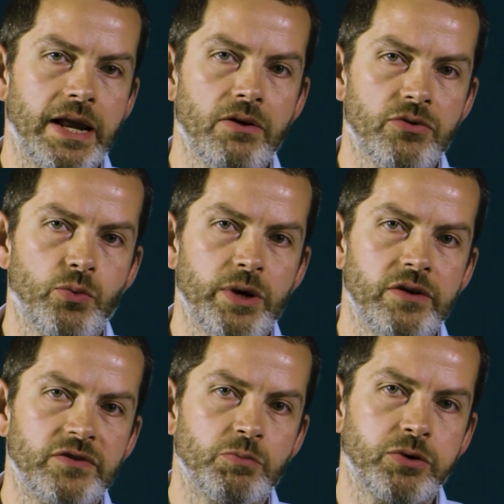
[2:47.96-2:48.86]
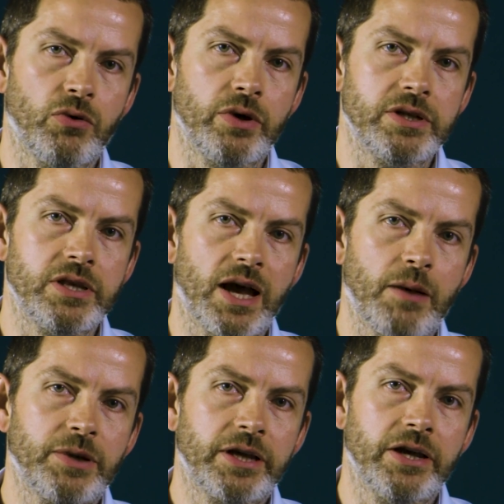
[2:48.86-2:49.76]
Now that we have deployed the
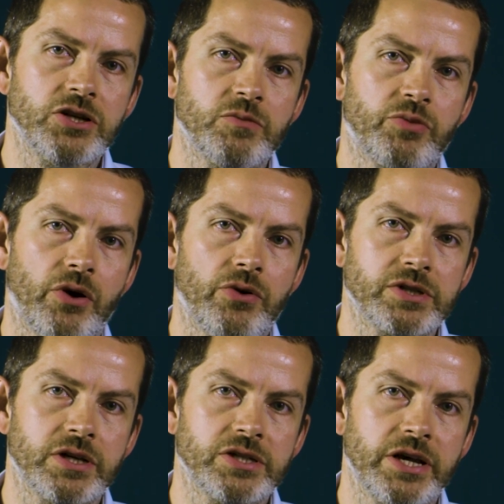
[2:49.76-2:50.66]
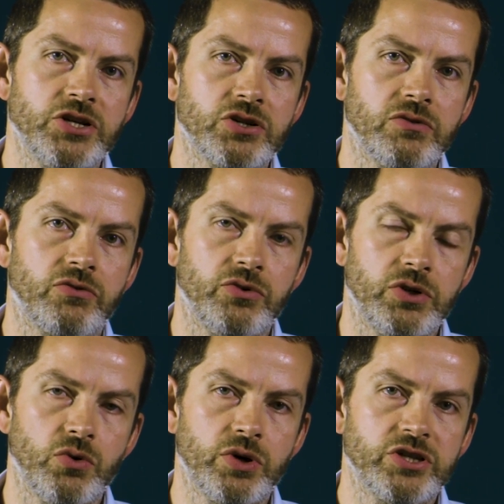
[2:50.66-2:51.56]
application prioritization through
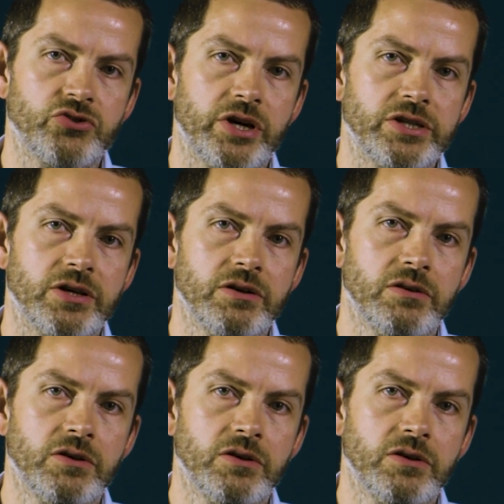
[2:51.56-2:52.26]
the orchestrator,